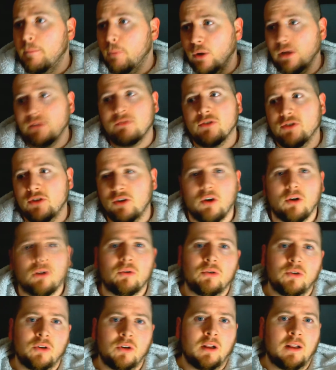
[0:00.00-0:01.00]
But even
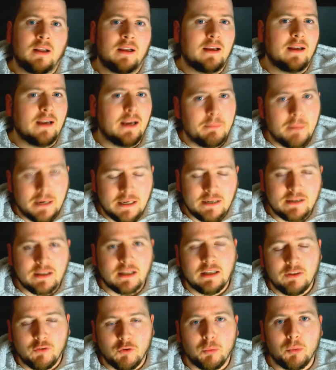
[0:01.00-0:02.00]
so, it means
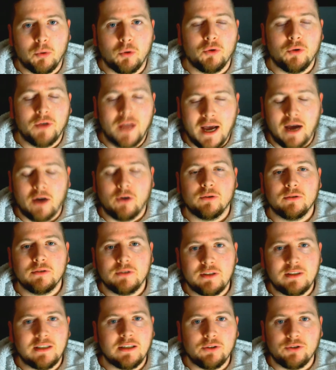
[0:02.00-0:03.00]
that Liverpool now
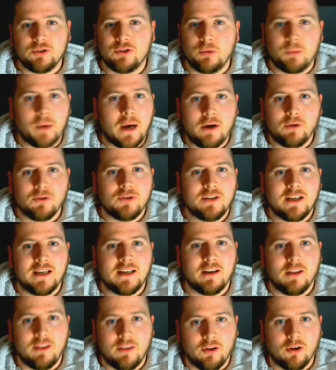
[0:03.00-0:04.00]
still somehow
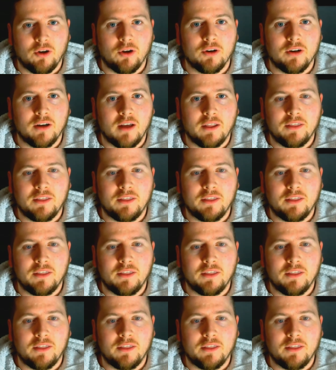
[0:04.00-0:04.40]
sit in third.